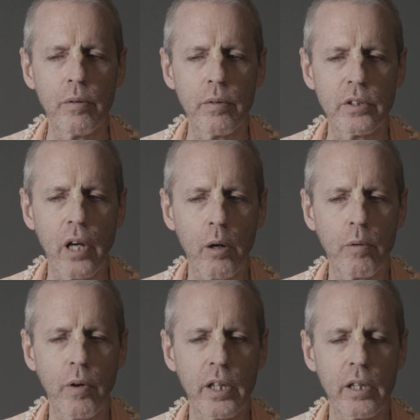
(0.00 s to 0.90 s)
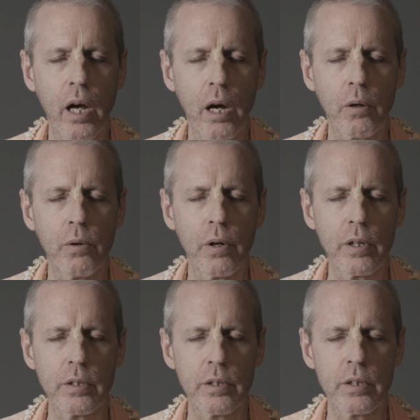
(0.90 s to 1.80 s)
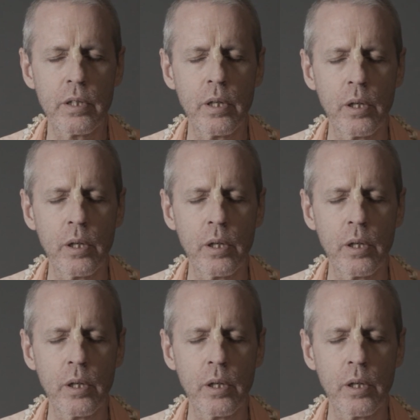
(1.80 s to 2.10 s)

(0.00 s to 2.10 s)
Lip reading: The Chakravarti Thakur's